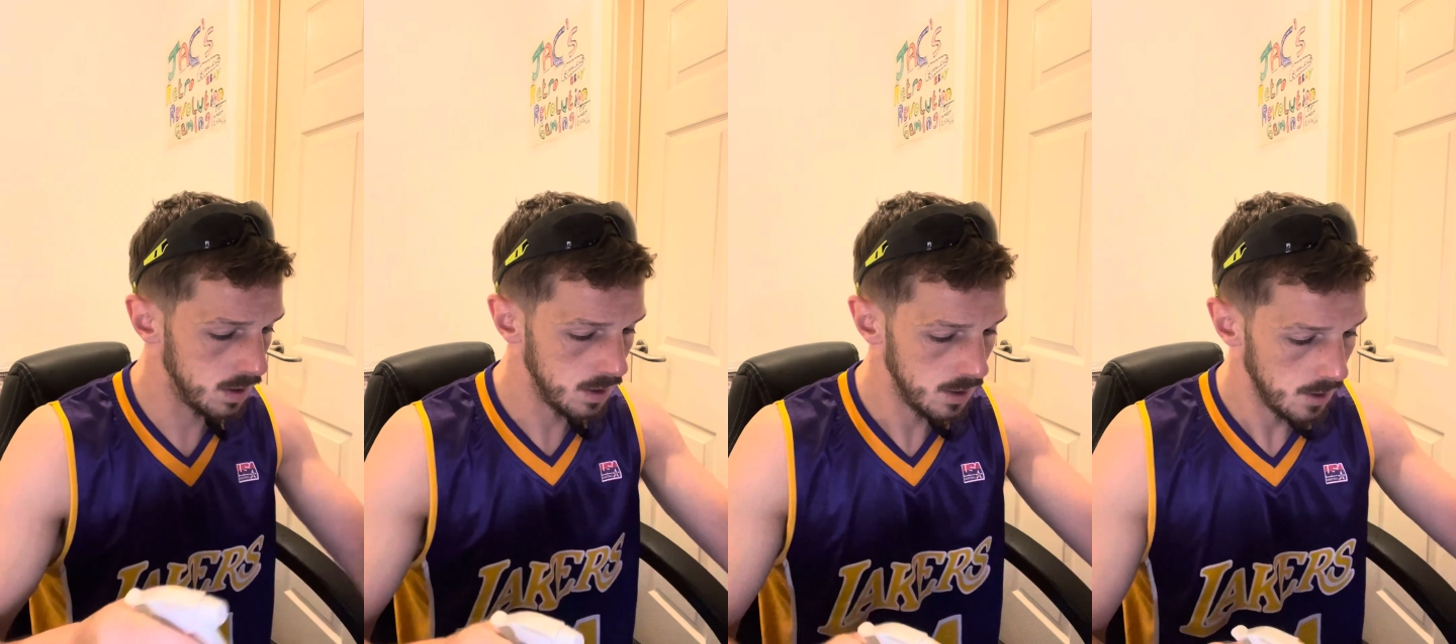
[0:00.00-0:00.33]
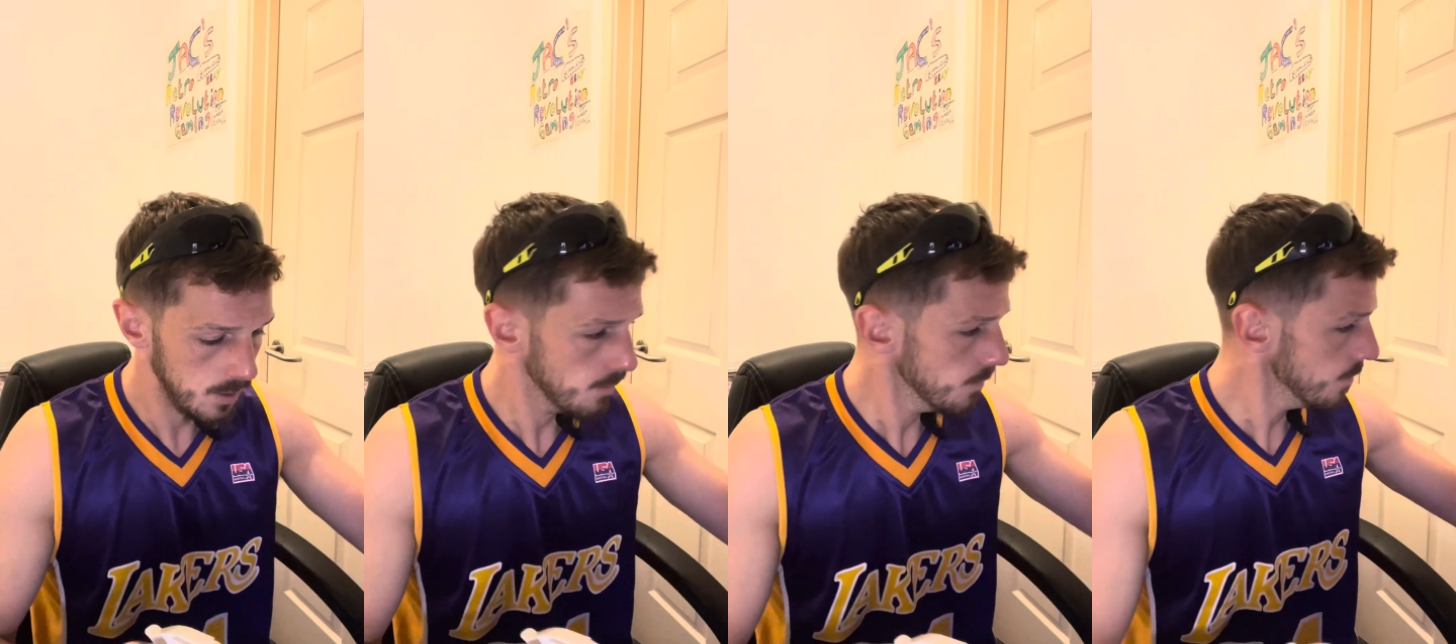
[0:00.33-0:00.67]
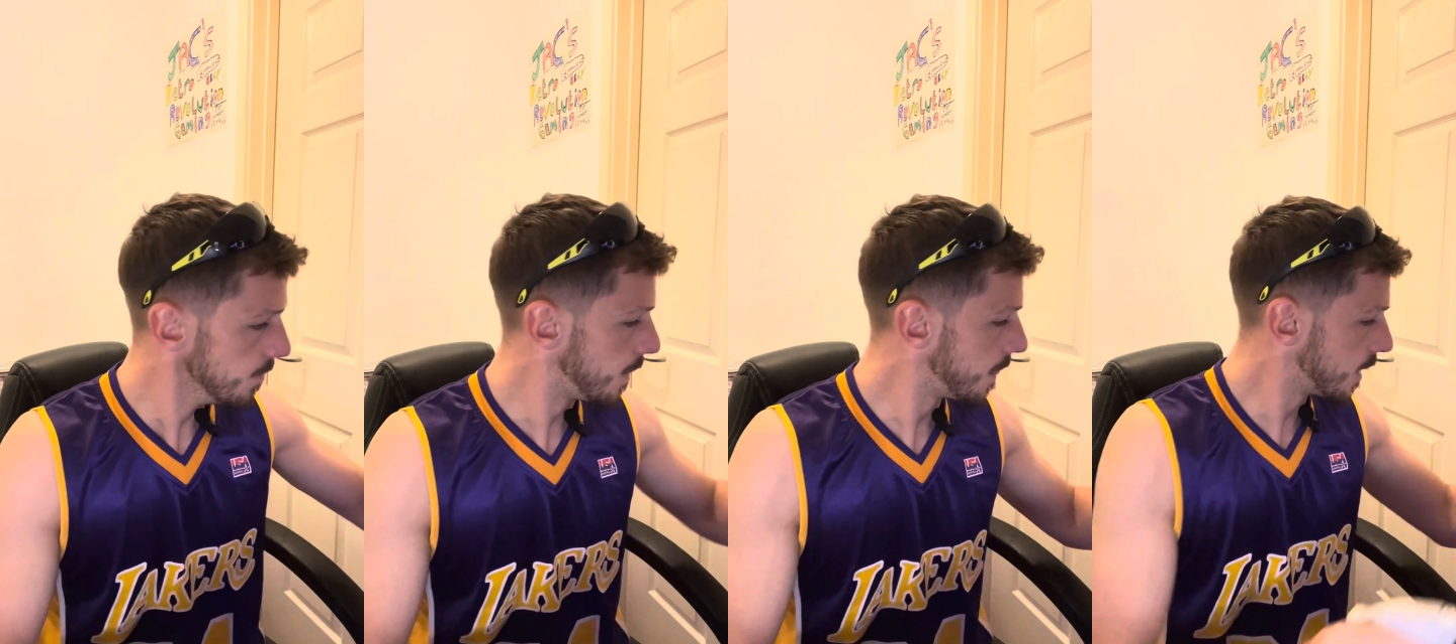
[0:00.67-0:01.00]

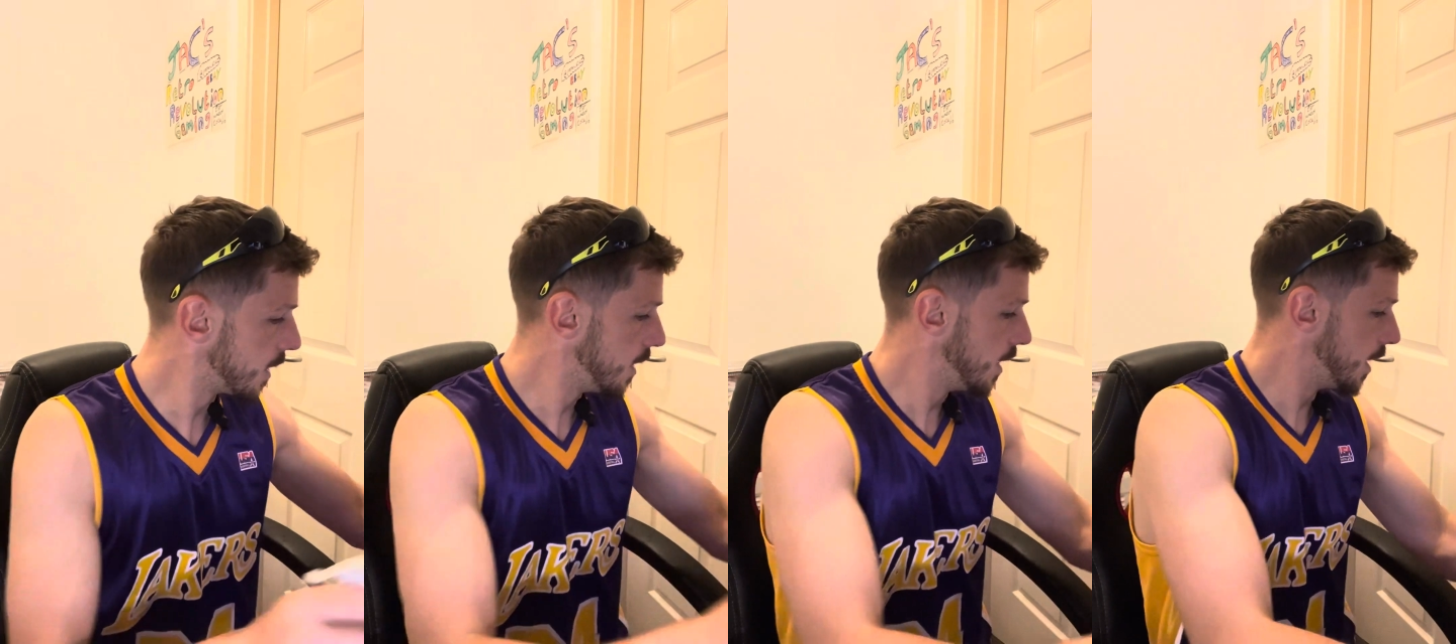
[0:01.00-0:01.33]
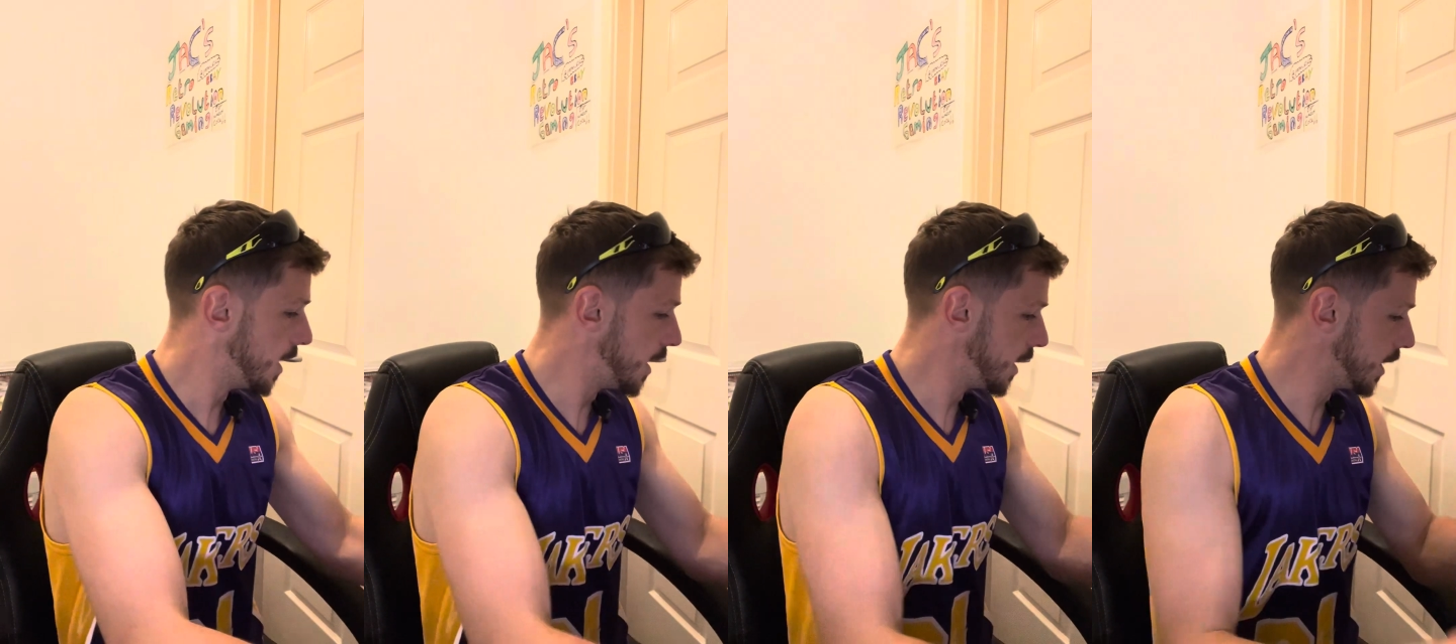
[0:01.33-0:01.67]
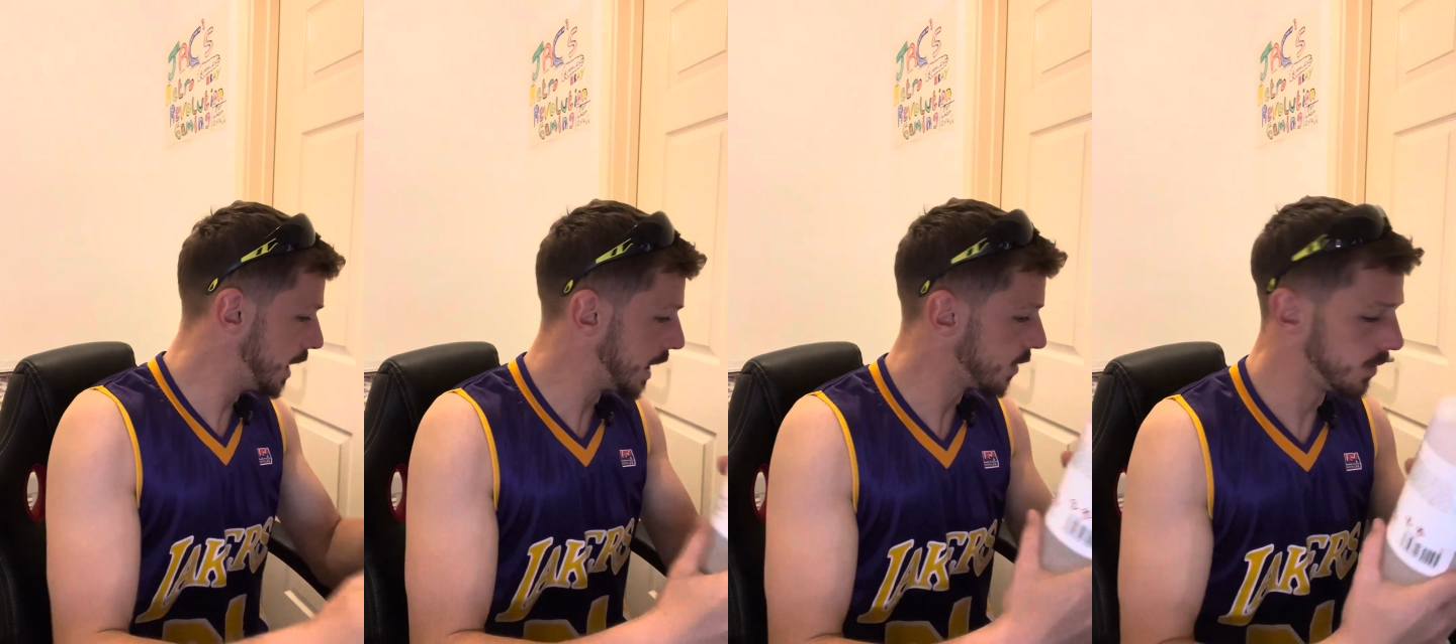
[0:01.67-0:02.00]
and
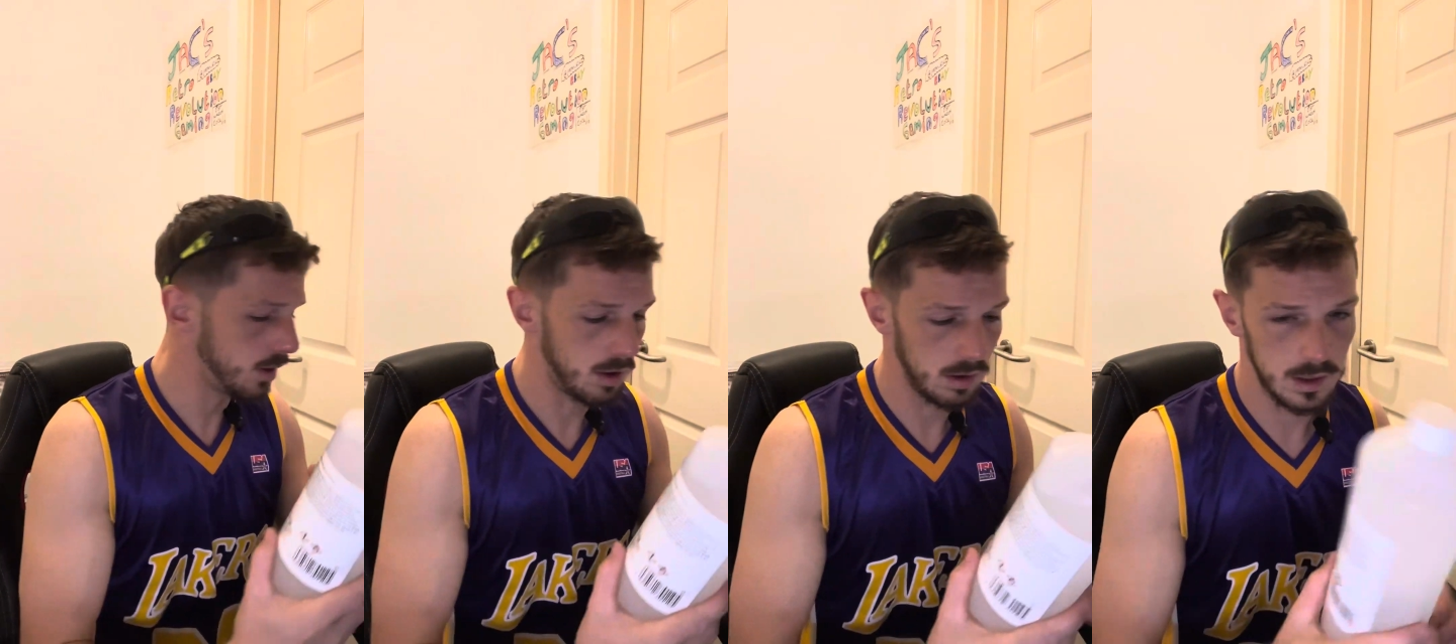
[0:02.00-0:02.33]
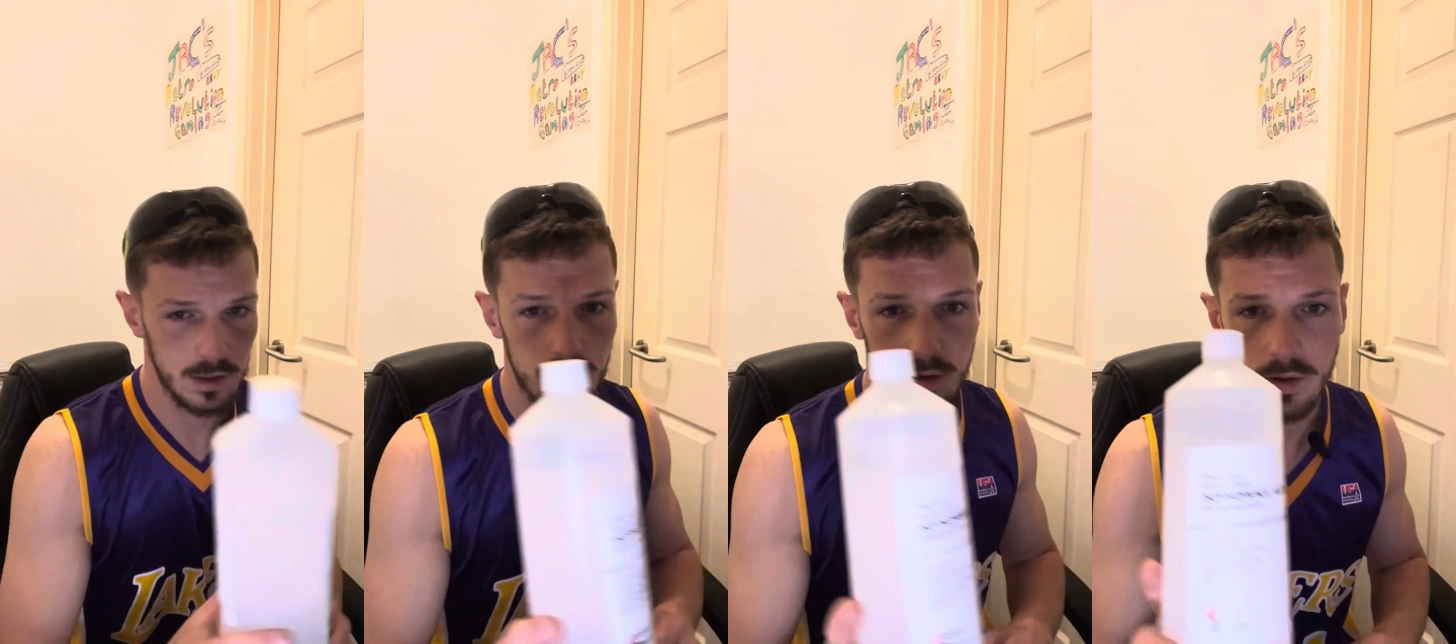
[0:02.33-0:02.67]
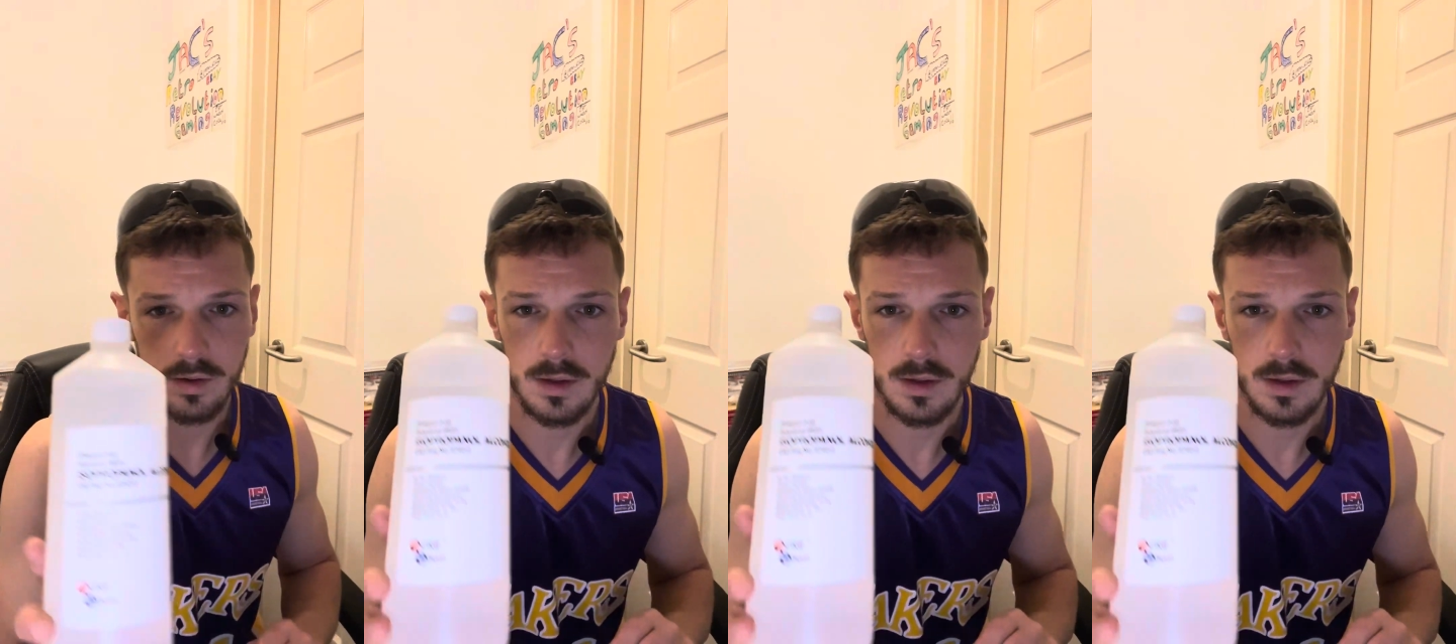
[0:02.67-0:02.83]
last but not least,